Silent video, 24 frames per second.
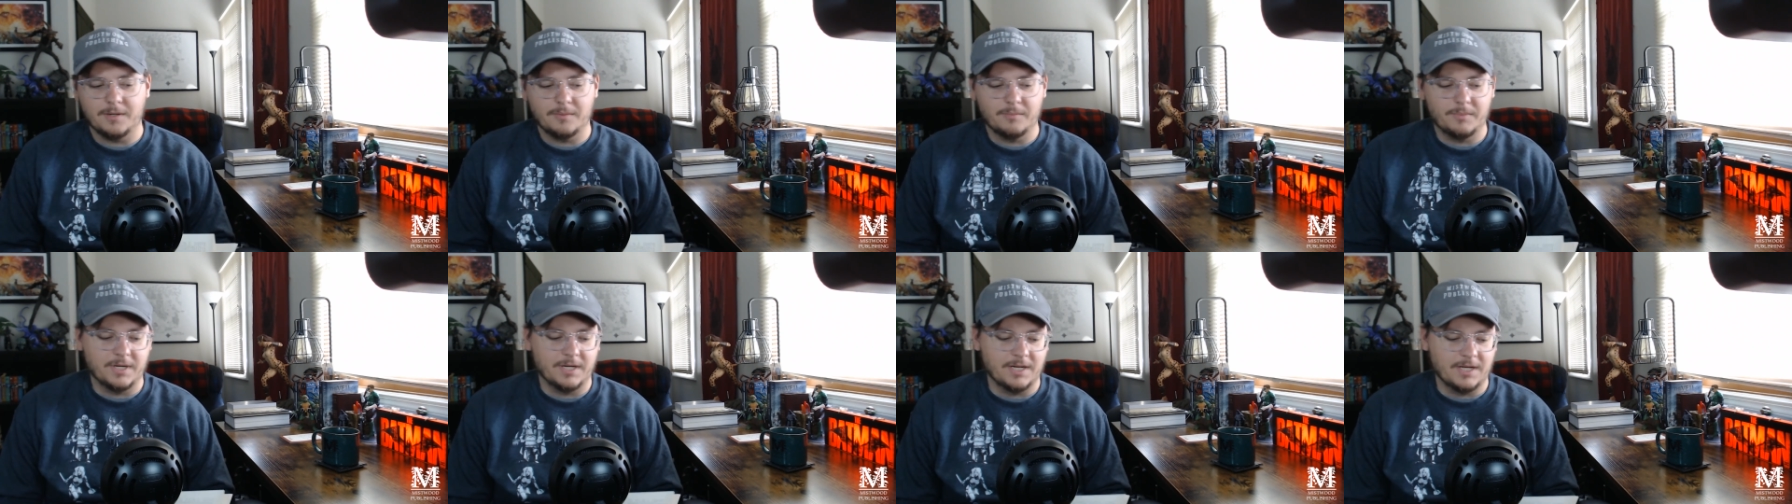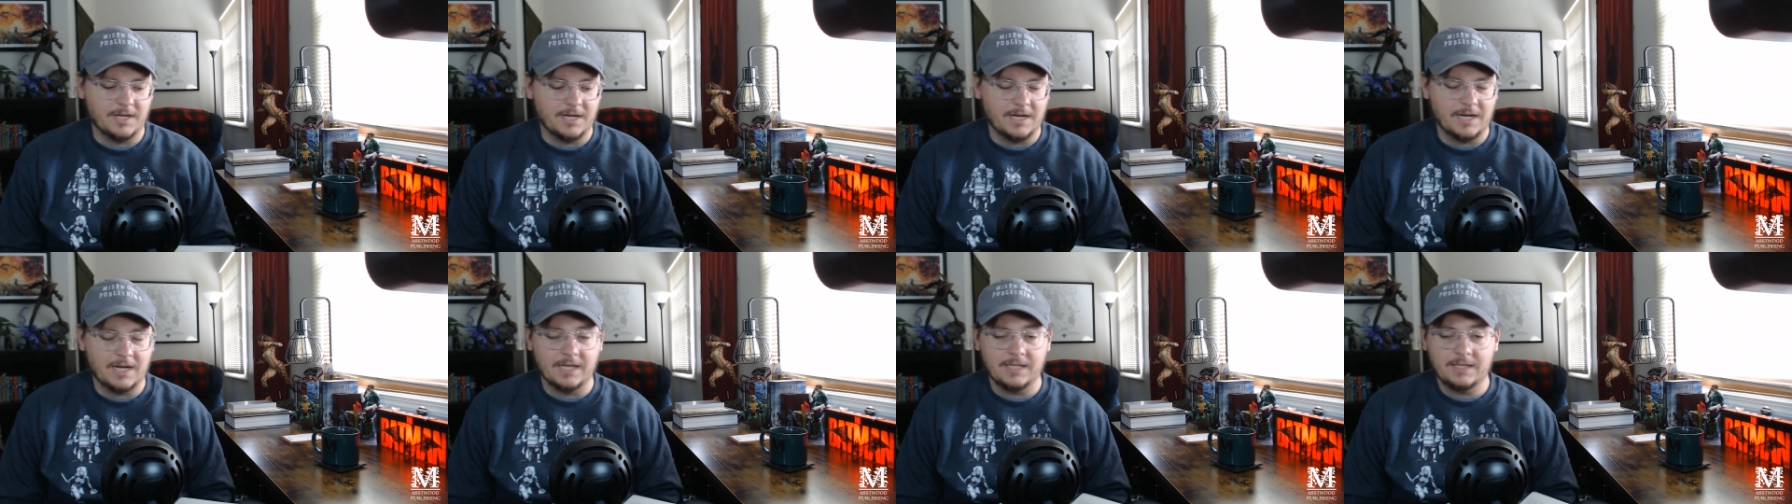but
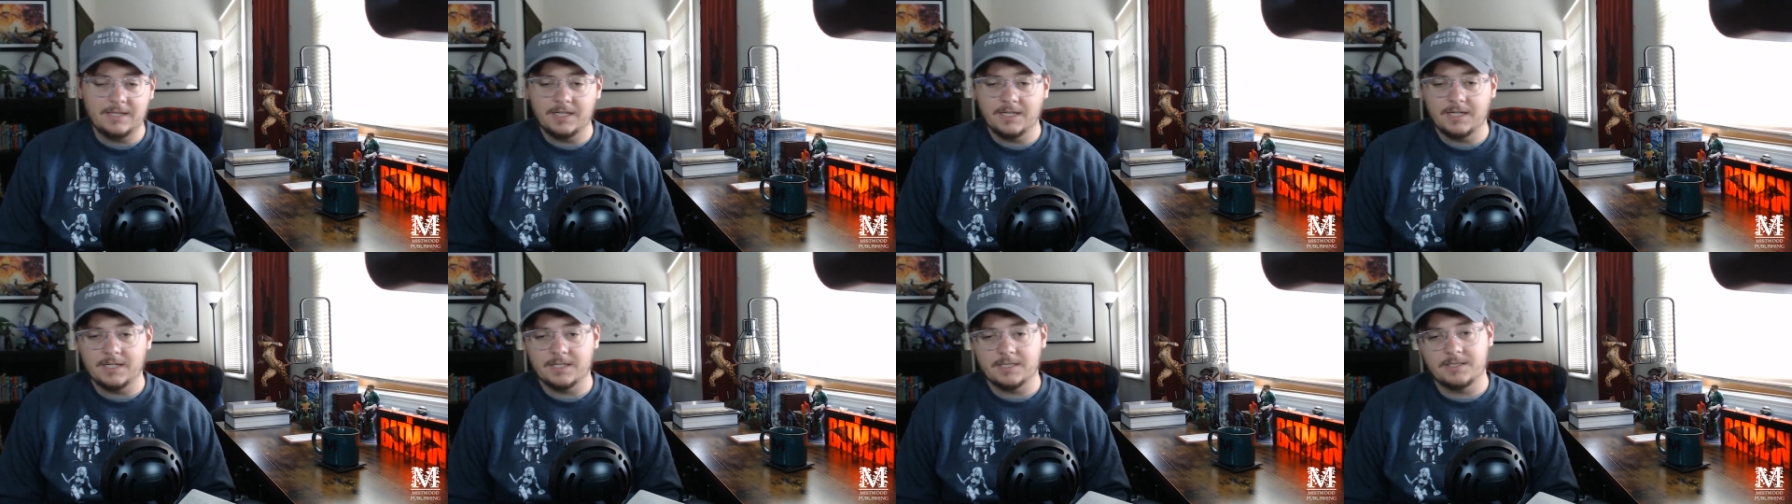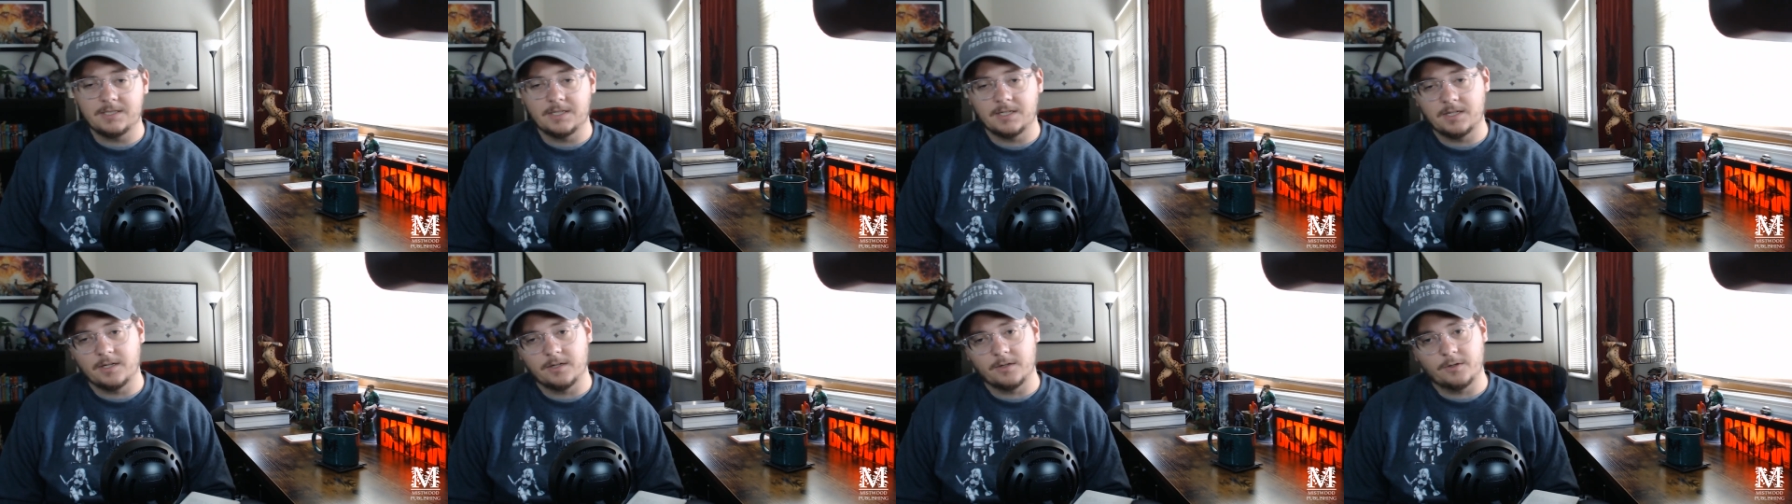I think it's
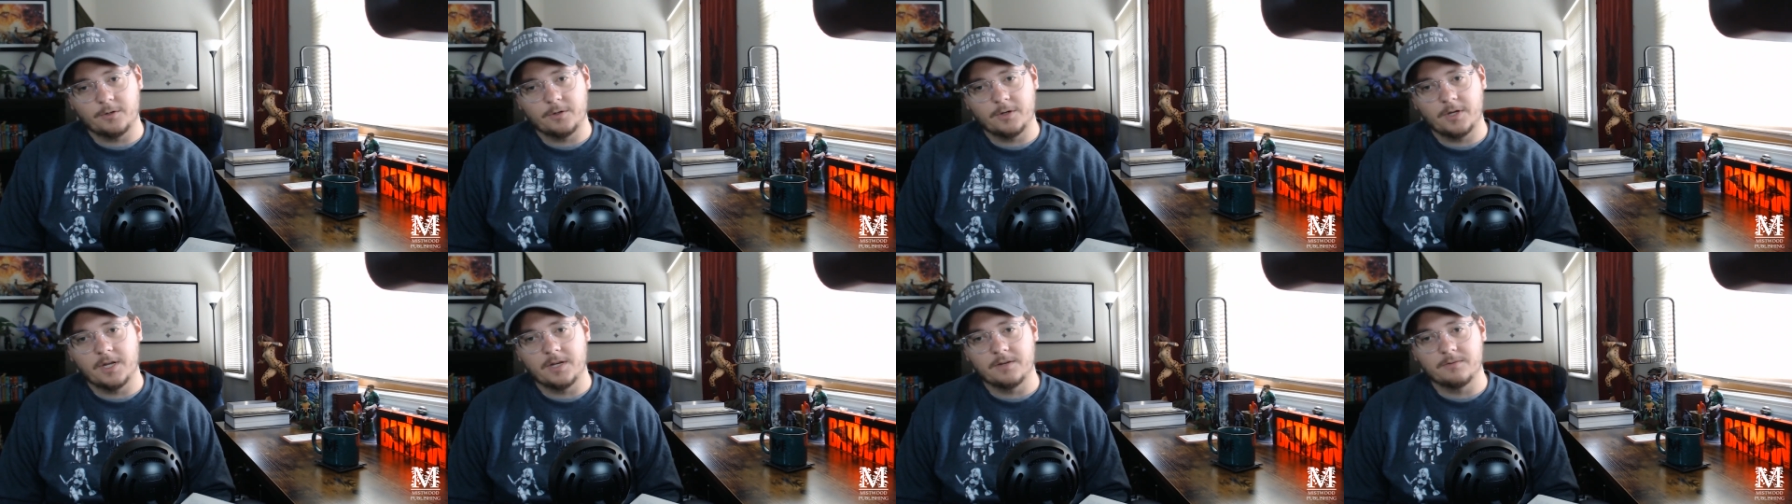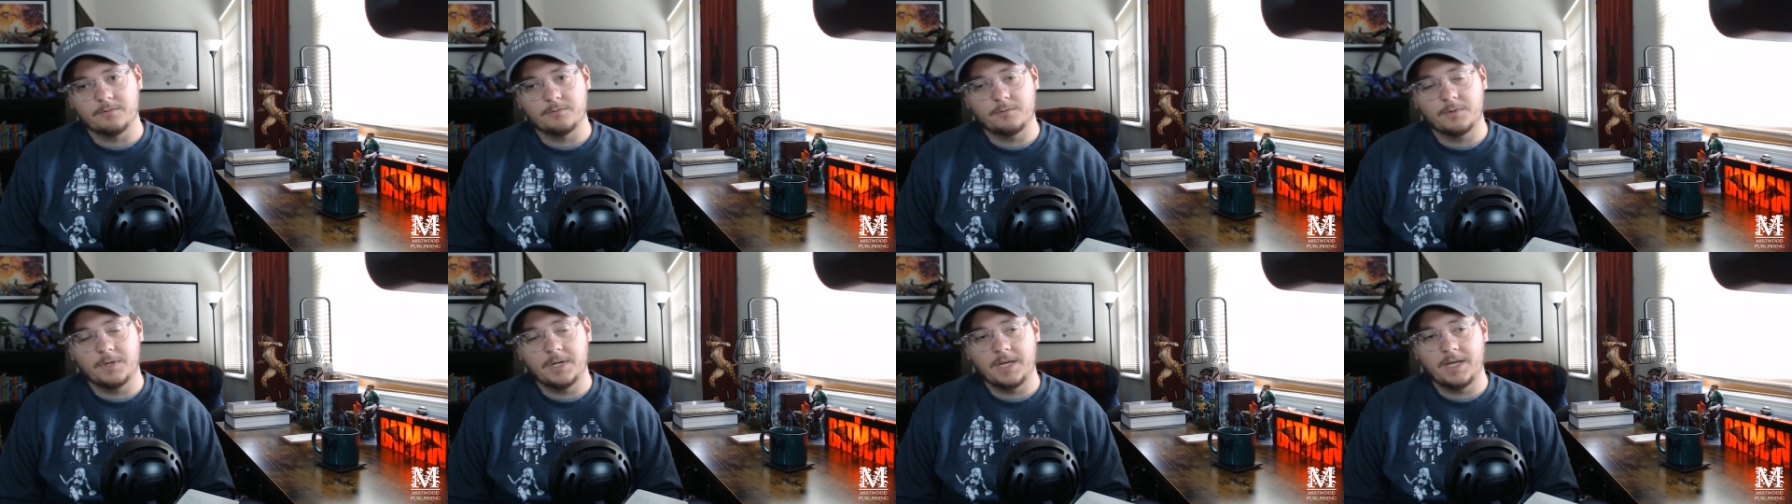done in a creative
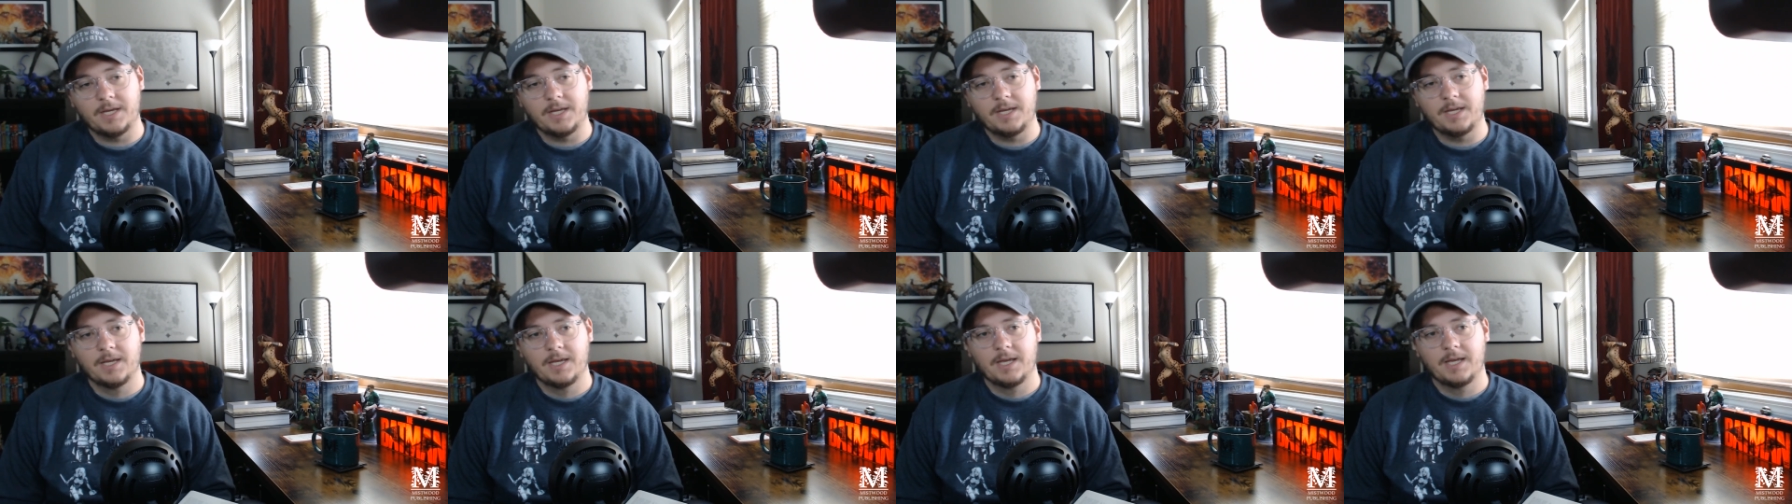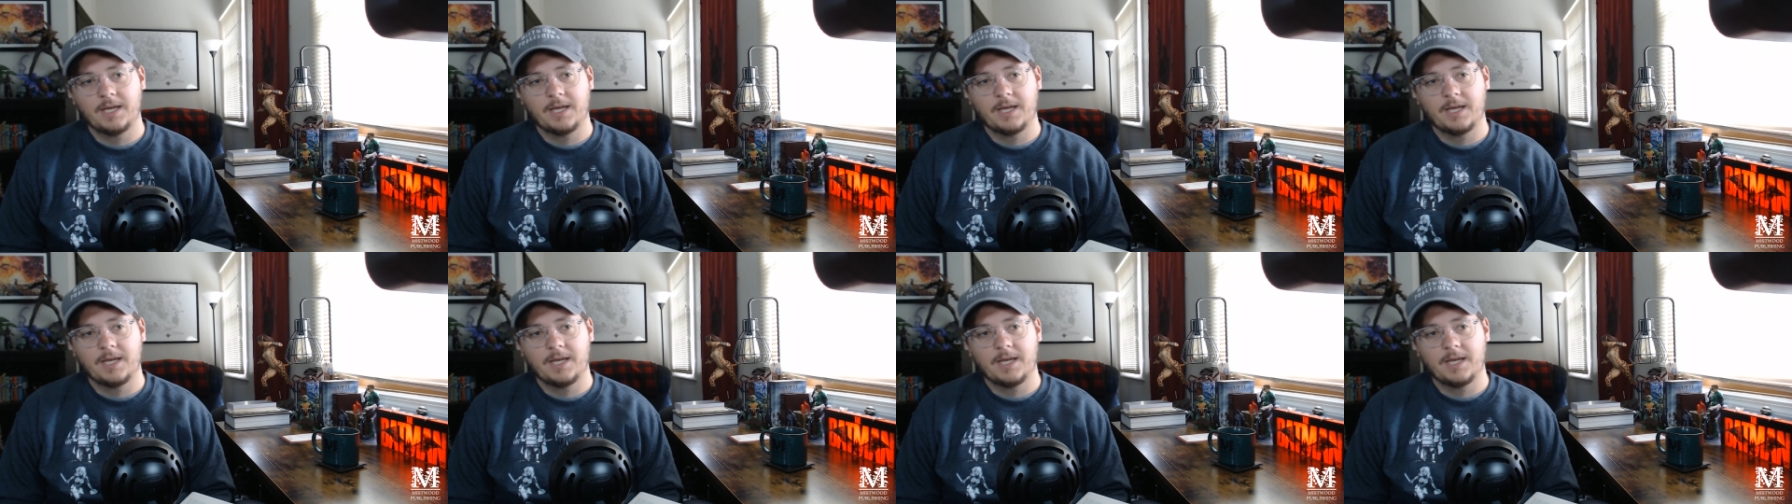way.